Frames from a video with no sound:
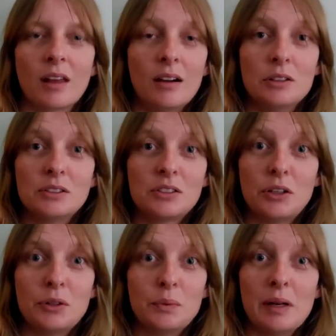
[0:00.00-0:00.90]
I
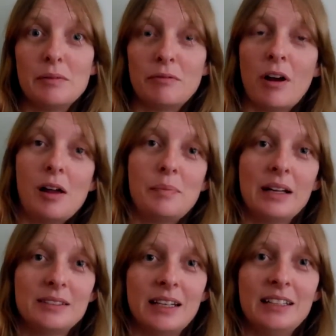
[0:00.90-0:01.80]
also went right
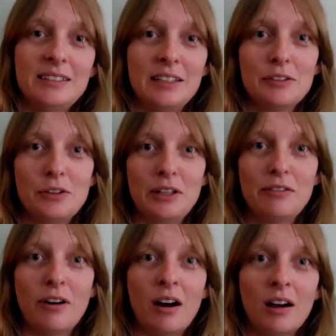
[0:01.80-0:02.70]
back to
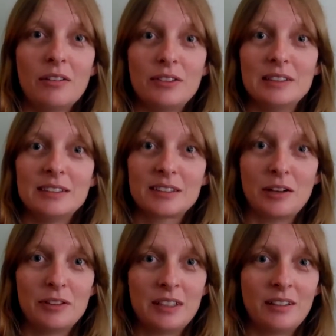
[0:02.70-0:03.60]
1835 and
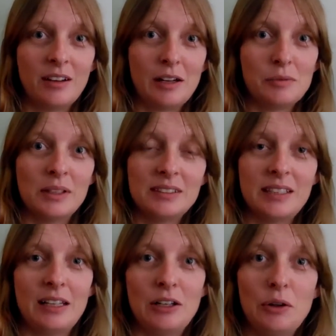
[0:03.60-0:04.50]
discovered that I
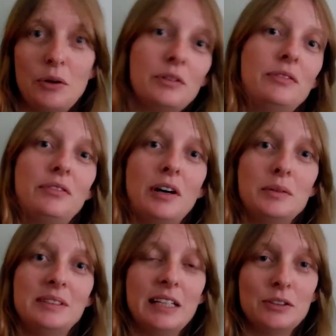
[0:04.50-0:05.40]
once had a lot of,
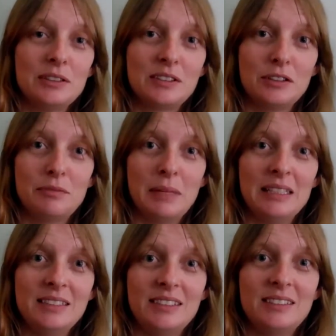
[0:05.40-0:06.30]
I was the eldest of
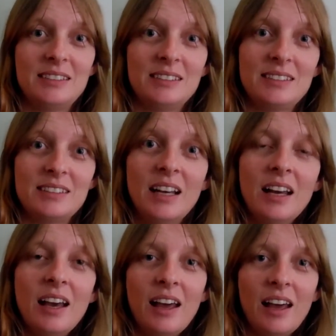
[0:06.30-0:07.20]
many sisters,
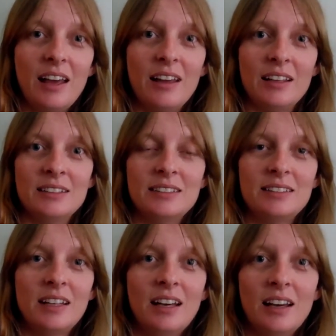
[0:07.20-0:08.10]

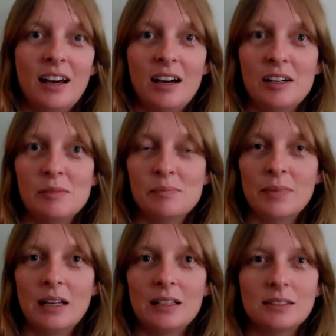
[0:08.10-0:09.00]
and
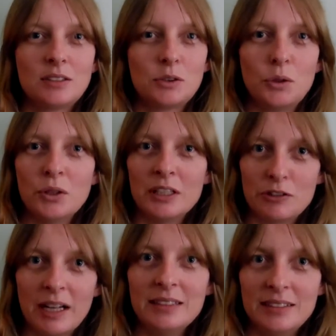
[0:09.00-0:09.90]
saw in
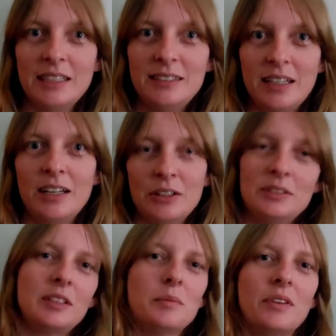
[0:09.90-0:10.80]
great detail
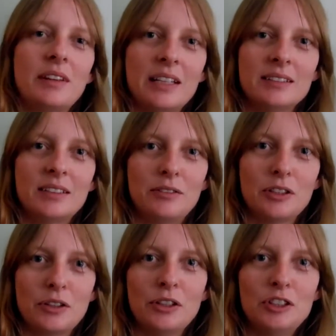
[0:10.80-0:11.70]
some of the things that have
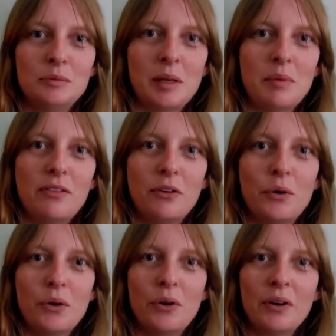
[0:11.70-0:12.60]
occurred to me
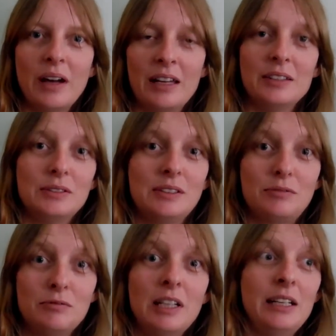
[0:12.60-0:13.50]
before, and
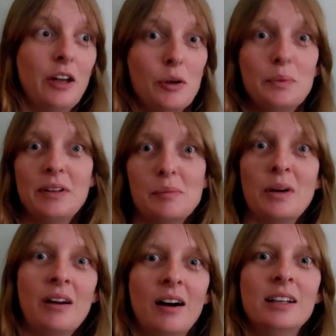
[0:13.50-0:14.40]
it's really opened up
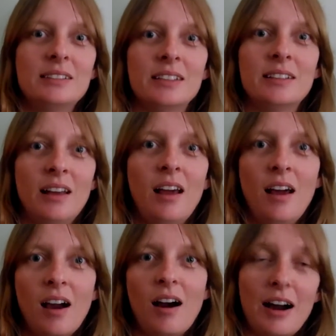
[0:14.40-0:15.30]
my eyes, and
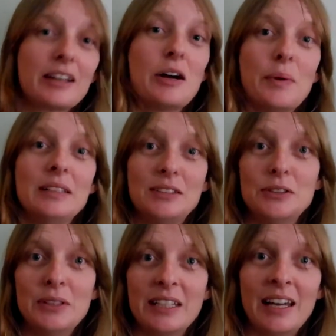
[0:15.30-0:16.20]
I can't wait to
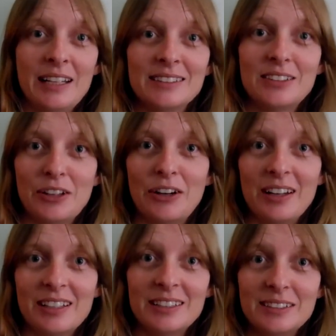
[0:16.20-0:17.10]
do it again so that
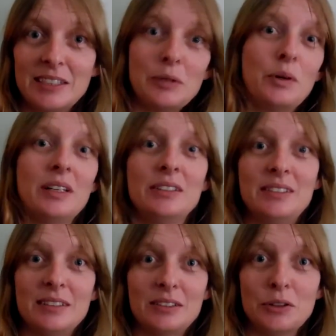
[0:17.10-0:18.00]
I can see what
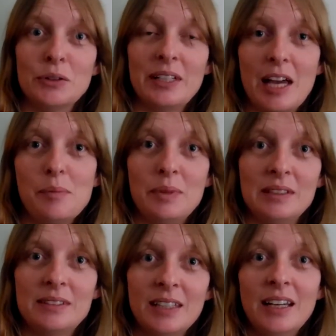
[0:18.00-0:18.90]
else has already
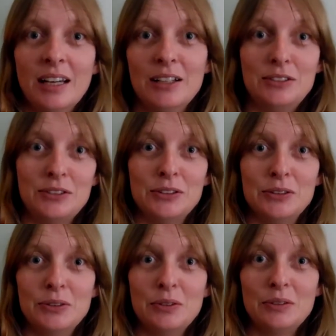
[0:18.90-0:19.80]
happened
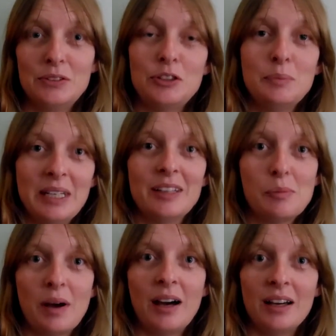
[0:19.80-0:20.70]
to me in
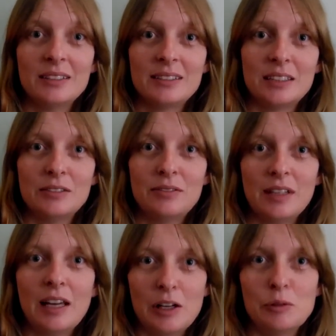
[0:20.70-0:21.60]
the past that have
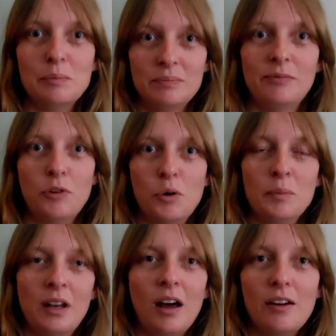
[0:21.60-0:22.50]
helped
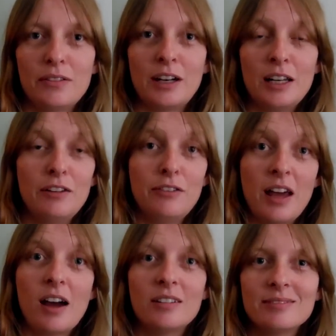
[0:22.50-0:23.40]
form the life that I live
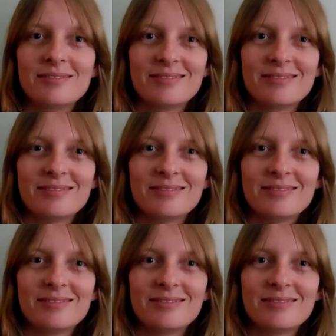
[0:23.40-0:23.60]
now.